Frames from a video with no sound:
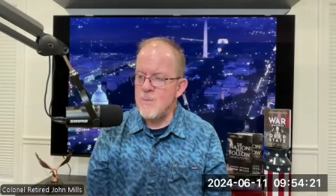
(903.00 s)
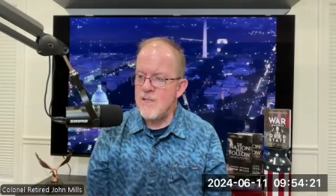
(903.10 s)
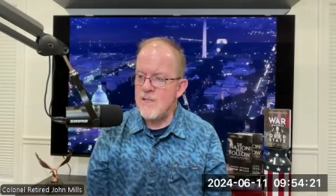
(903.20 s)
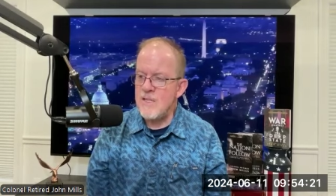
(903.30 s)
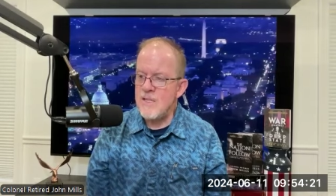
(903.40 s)

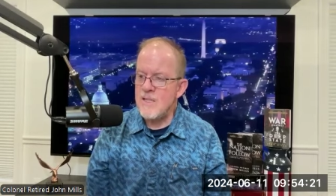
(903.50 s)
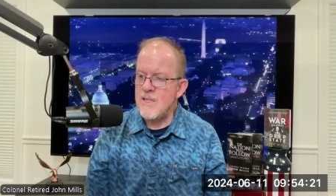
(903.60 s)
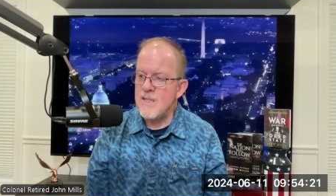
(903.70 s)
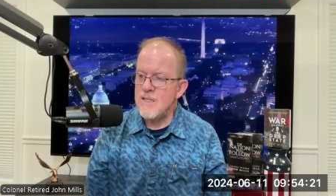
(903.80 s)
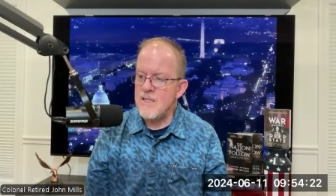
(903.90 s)
but the
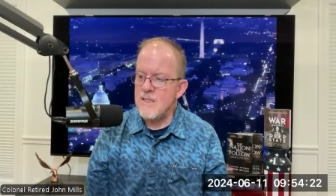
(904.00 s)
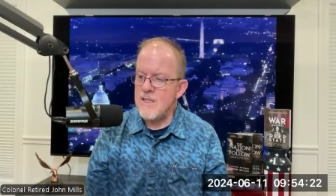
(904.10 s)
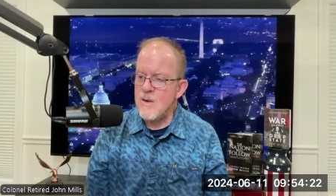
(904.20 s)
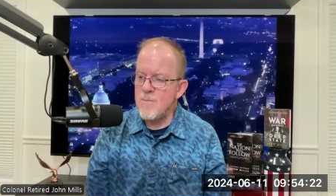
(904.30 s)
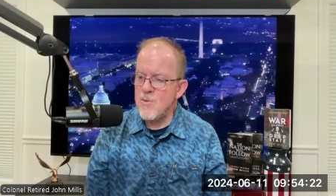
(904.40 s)
the
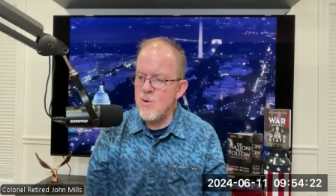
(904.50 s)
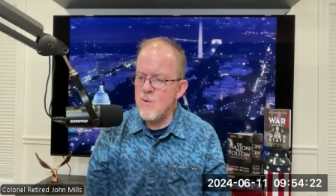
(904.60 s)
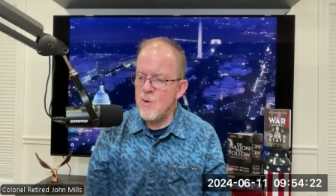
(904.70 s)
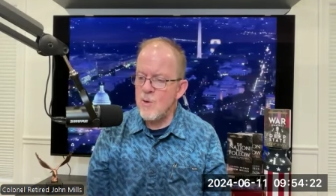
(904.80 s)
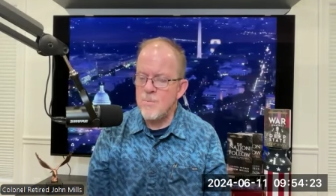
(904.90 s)
the
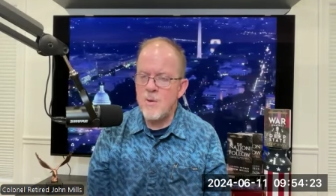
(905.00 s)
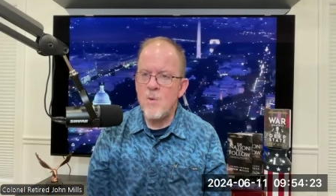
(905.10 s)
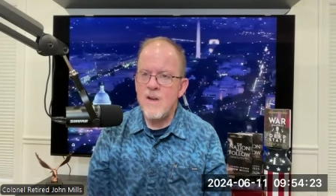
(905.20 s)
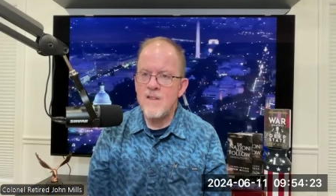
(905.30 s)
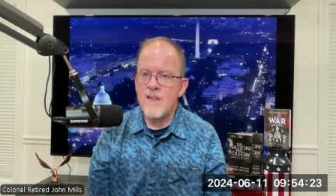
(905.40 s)
approval but
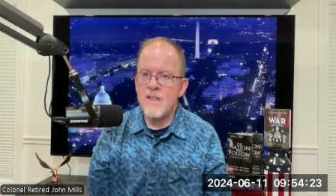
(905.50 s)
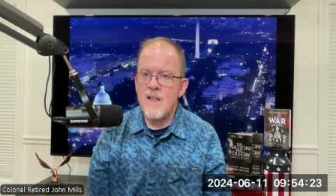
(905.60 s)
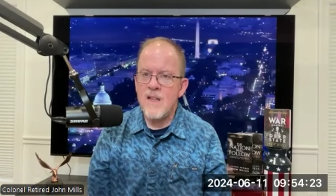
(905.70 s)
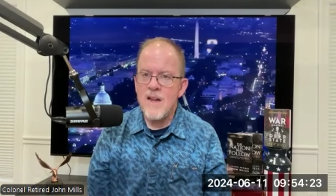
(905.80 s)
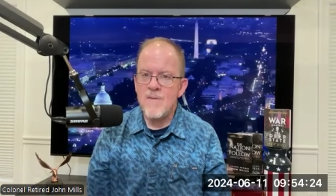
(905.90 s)
with a
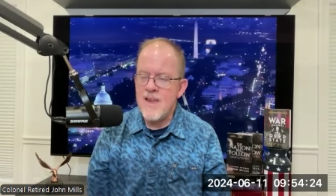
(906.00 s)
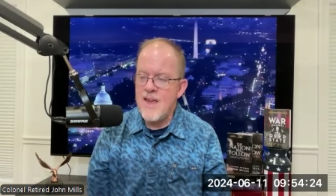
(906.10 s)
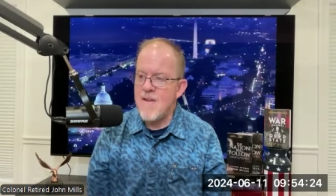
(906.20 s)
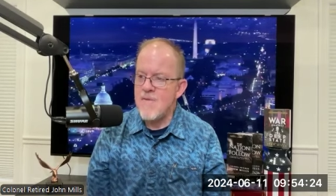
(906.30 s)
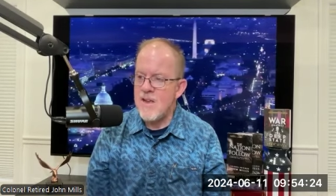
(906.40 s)
lot of
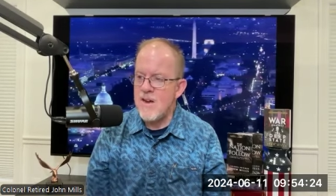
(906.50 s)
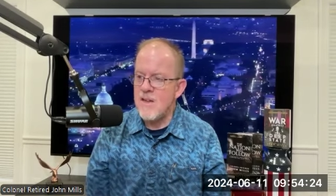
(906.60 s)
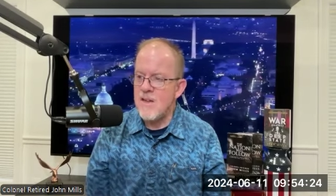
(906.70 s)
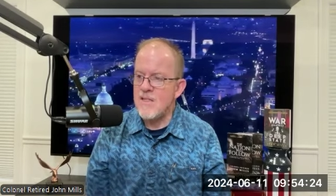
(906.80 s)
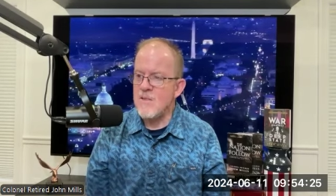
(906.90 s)

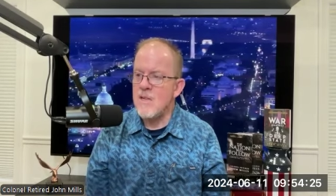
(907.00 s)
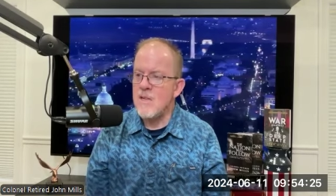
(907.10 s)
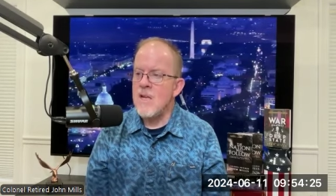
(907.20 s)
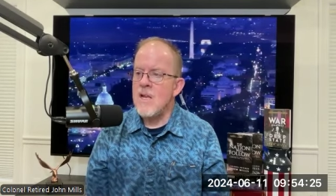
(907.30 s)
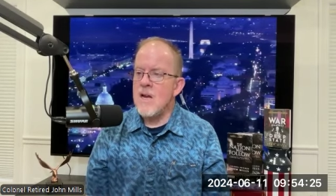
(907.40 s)
caveats
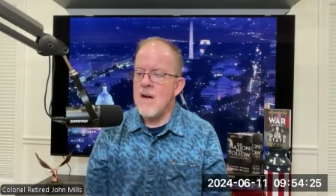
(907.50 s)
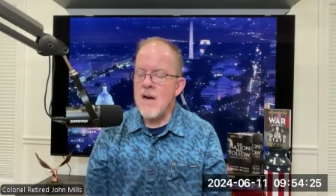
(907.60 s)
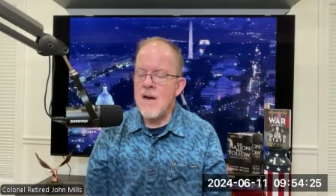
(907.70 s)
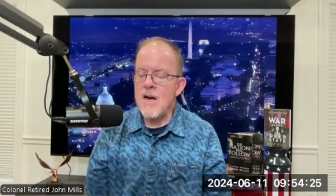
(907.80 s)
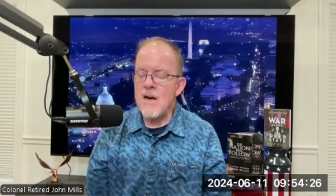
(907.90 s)

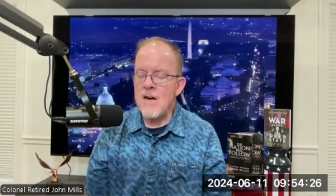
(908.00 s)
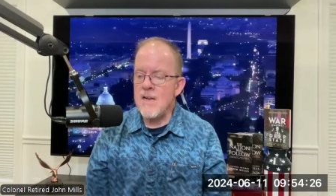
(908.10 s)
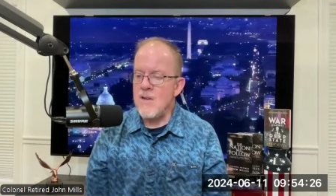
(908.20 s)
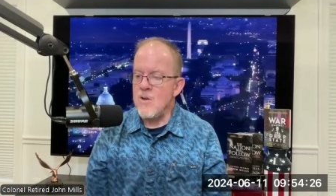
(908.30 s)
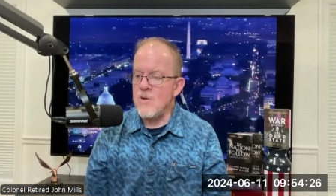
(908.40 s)
uh,
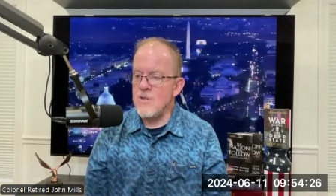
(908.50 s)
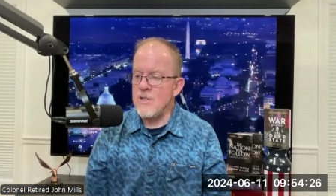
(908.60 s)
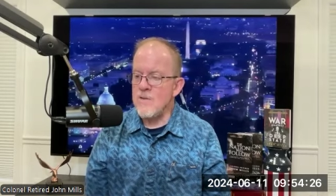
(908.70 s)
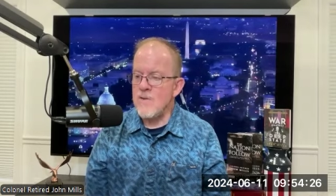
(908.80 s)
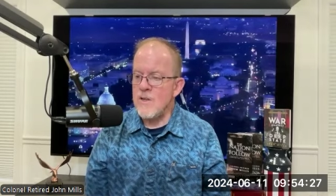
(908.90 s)
on use
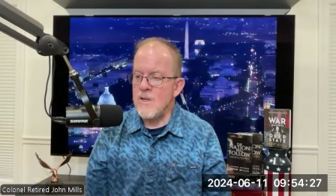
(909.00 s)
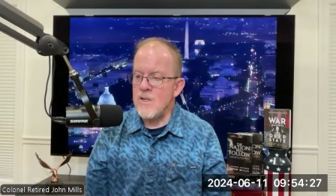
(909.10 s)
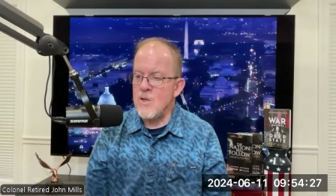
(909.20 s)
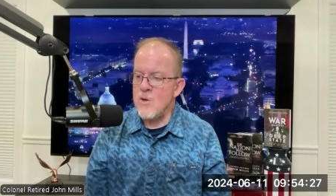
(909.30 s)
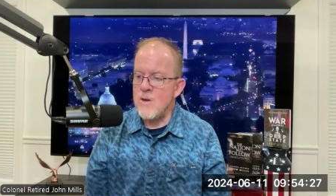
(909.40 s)
of uh,
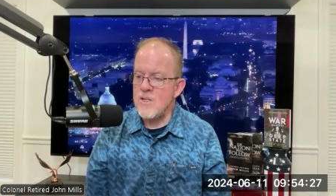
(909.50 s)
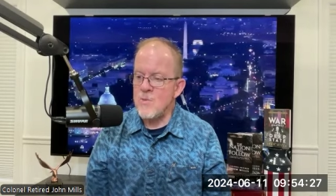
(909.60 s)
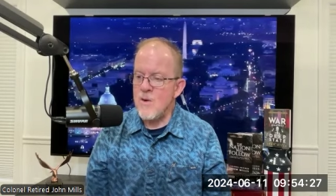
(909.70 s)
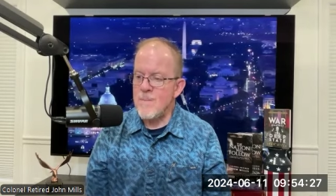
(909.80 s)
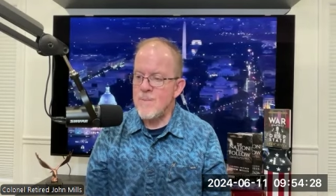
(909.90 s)
U.S.
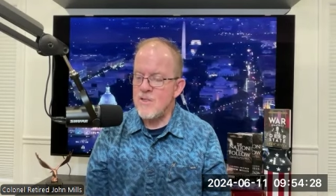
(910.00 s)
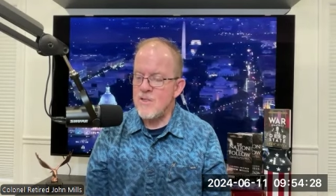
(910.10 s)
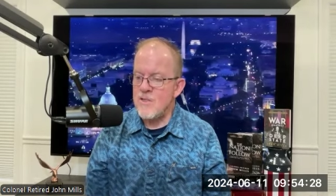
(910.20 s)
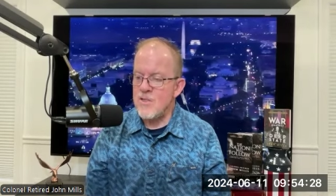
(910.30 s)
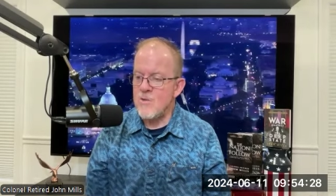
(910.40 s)
weapons
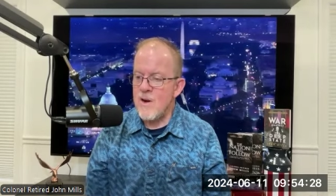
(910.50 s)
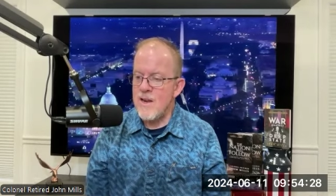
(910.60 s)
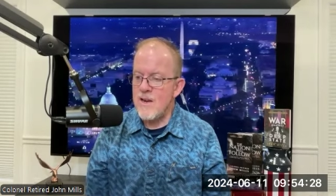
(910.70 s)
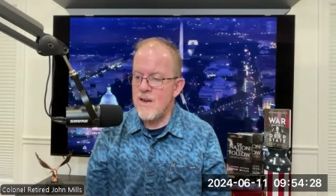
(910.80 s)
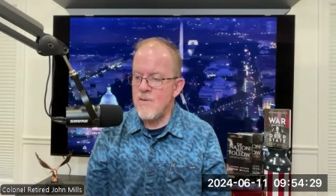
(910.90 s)
to
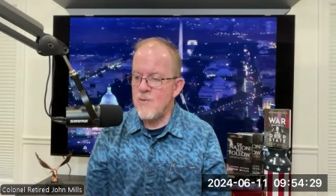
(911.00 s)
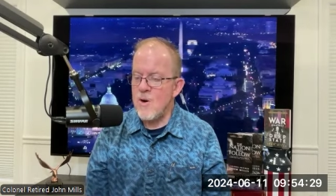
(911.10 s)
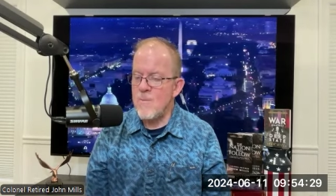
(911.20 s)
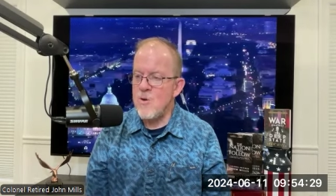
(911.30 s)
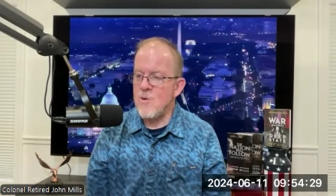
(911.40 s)
strike uh,
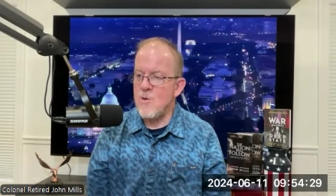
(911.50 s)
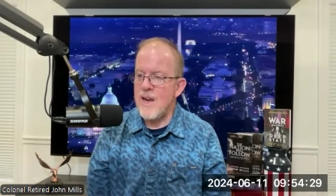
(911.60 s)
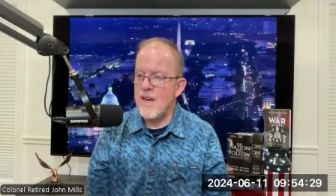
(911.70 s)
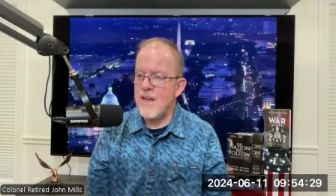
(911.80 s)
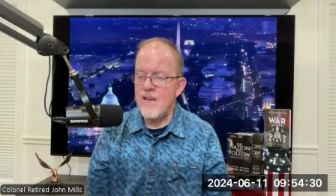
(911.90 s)
from
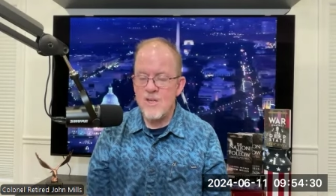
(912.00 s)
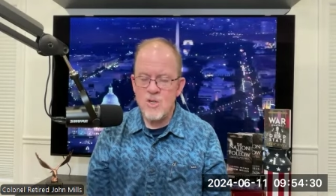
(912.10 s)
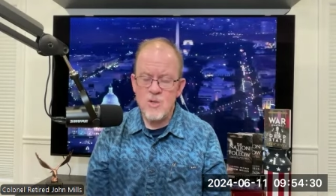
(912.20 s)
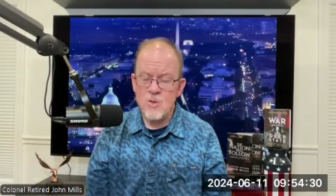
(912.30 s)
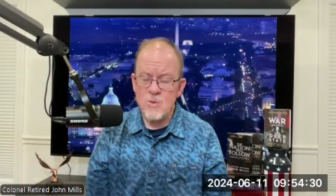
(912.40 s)
Ukraine
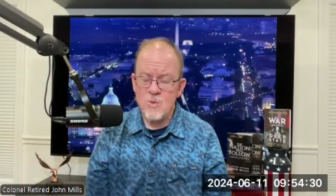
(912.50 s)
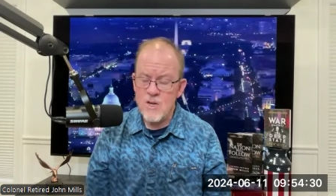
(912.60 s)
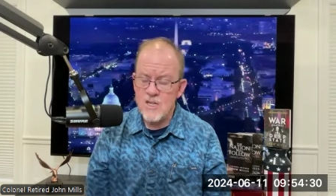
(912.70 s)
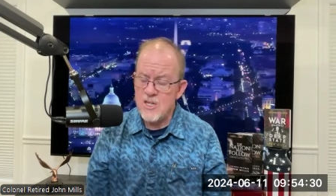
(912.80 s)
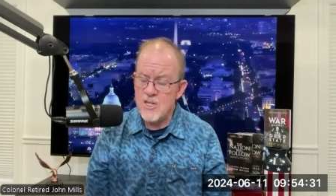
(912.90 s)
into
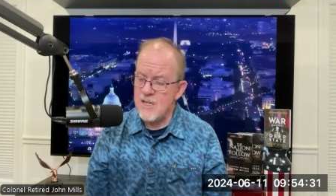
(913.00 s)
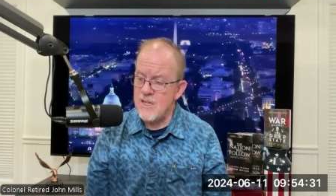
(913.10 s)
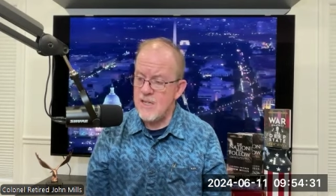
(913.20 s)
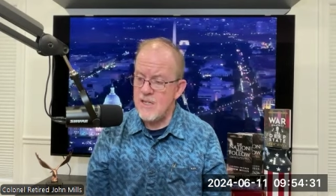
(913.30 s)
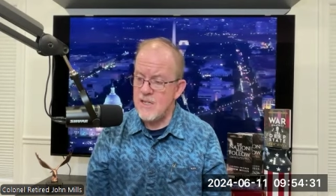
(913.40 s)
Russia
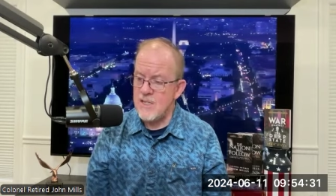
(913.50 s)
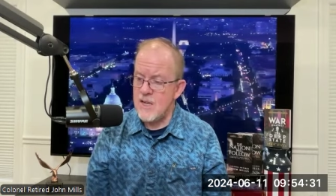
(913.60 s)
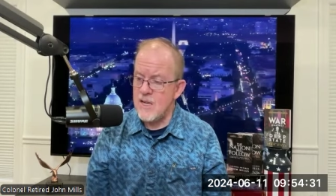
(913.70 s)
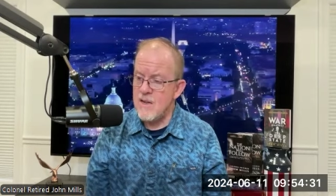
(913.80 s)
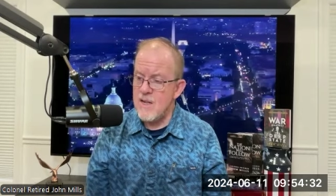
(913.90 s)
is,
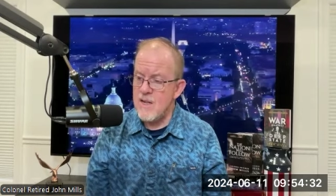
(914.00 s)
uh,